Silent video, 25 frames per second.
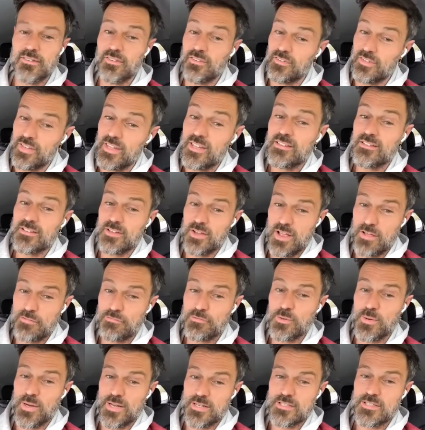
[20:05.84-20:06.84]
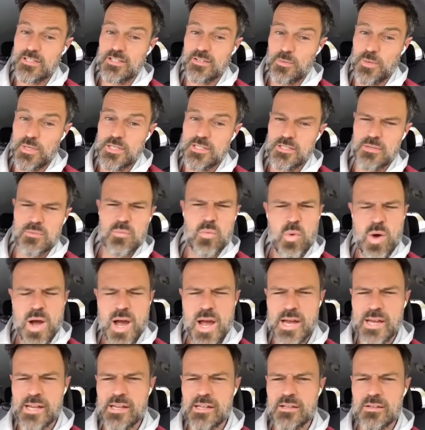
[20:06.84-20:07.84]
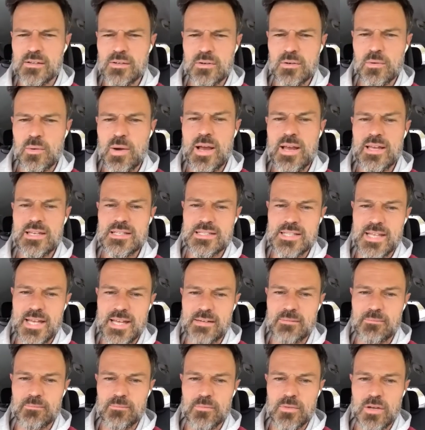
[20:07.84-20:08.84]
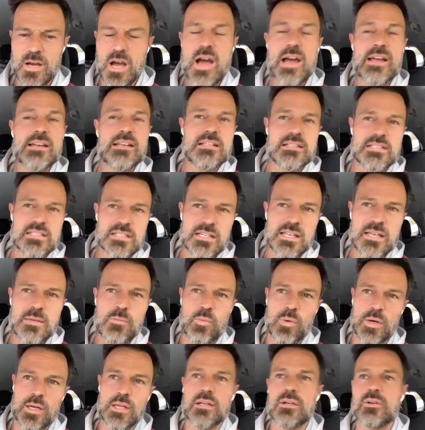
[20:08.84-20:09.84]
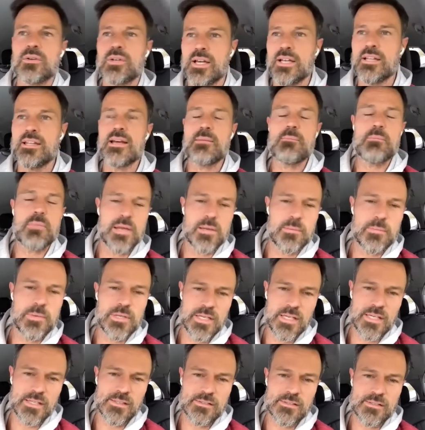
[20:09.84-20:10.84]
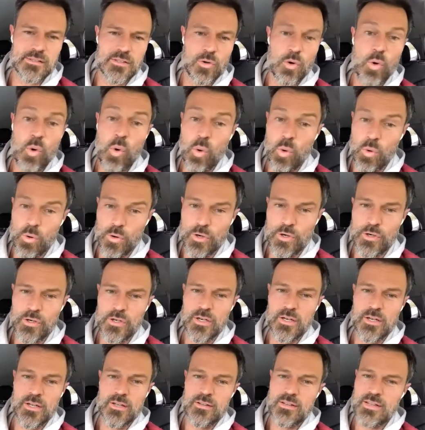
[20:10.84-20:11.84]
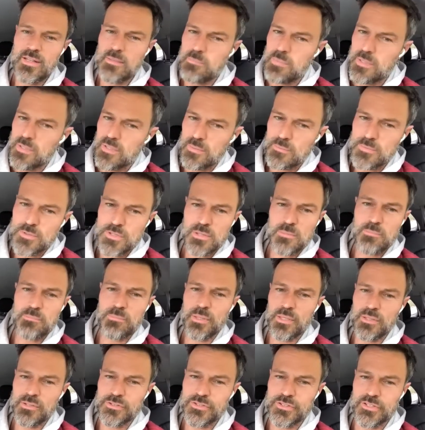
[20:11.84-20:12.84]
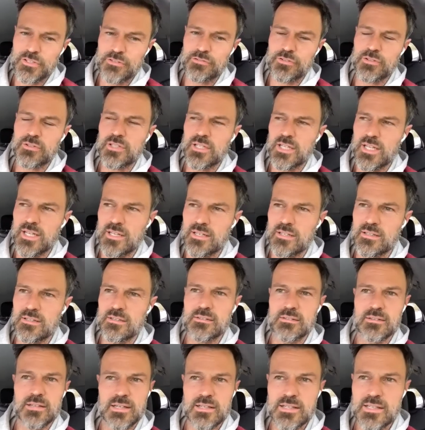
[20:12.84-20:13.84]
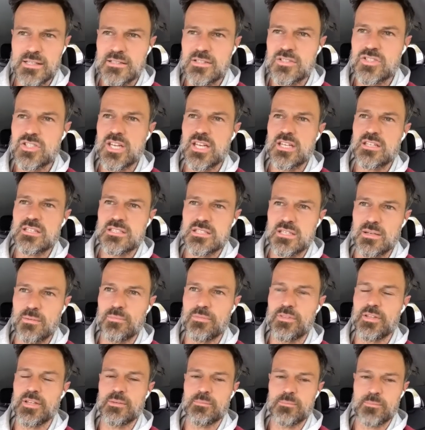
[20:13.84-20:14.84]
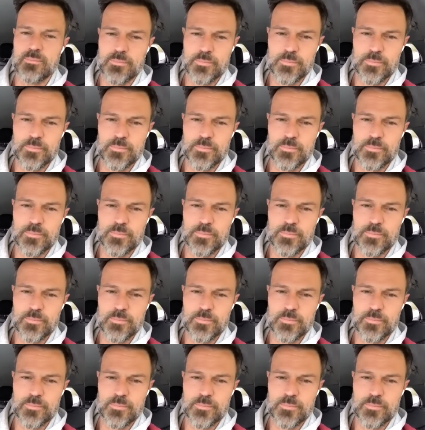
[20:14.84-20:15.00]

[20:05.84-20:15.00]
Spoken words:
Well, then you have to ask the question, why? Why is that? I didn't sleep well. Okay, that might be it. Or it becomes compulsive. Okay, I need to change something.